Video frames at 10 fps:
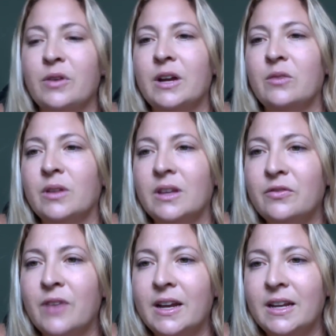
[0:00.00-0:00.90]
and really
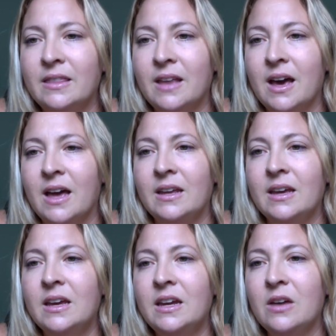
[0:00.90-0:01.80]
finding that
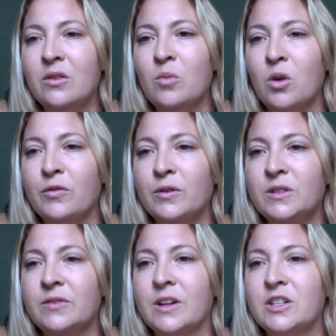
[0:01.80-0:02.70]
you know the more
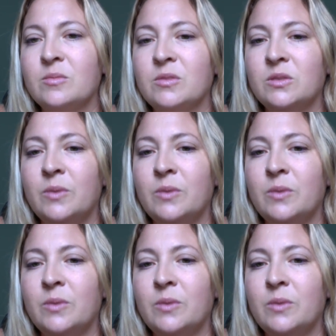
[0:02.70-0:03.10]
fruits and vegetables we